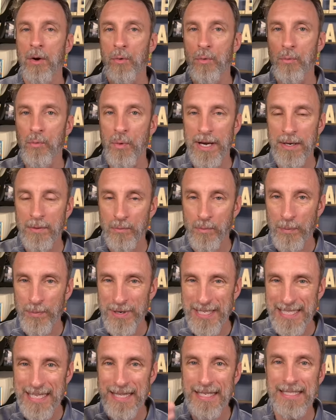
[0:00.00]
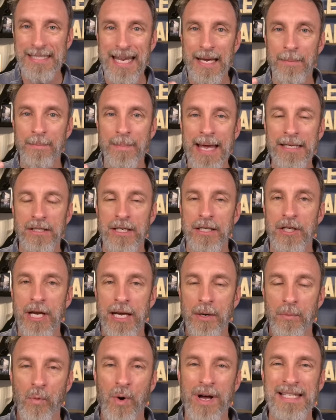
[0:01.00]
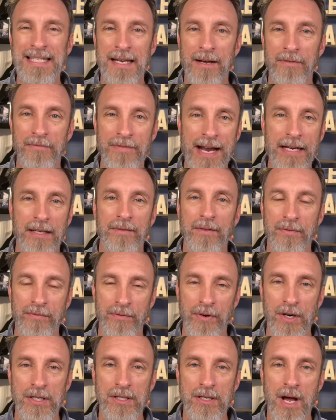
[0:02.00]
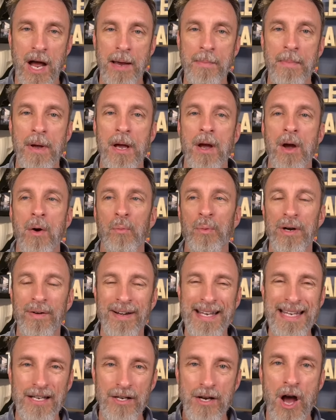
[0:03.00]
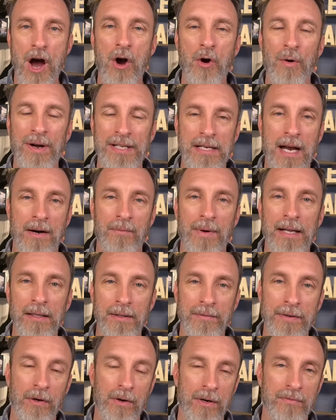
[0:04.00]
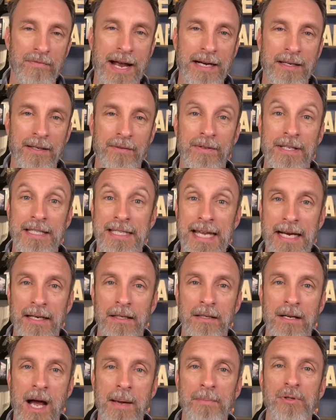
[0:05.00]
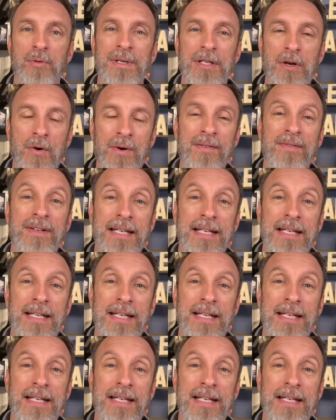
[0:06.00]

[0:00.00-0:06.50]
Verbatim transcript: When, when we see the same message and it wasn't effective the first time, we already know it's not relevant or effective the second time, so we don't even